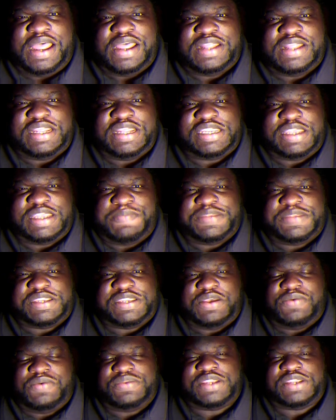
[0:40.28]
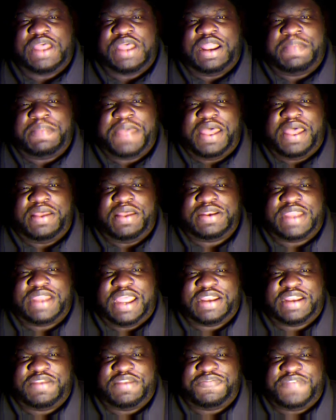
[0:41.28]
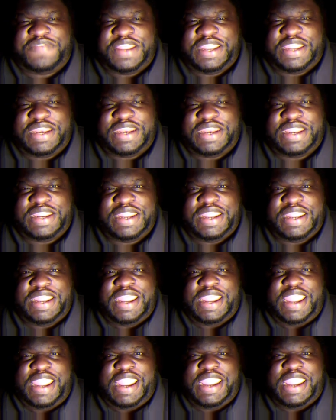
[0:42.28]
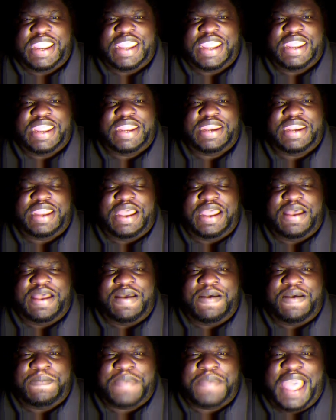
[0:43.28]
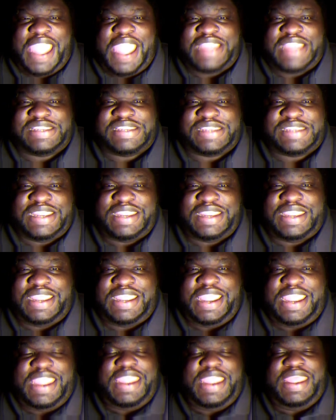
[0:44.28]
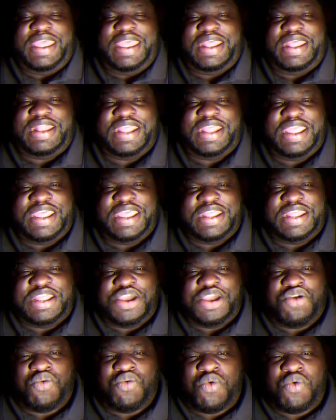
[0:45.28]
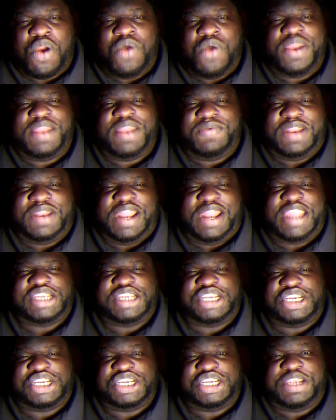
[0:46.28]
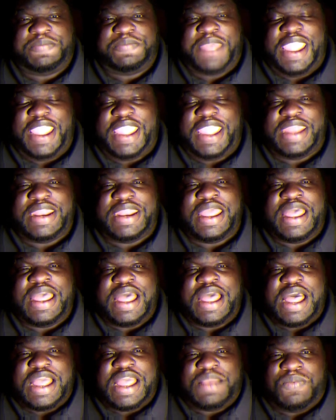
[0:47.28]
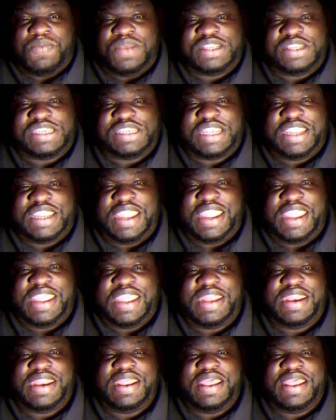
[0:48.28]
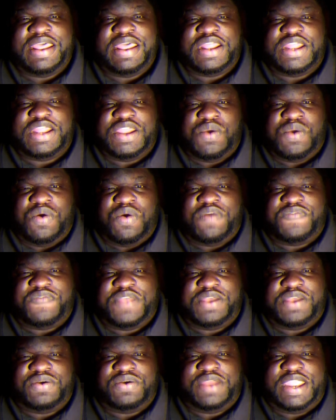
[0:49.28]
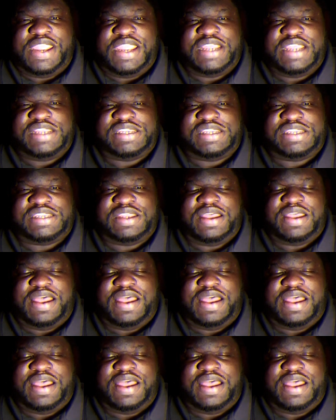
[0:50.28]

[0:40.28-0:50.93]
This episode was all about Dr. Finn and Isaac and the growing relationship. And once again, the Orville is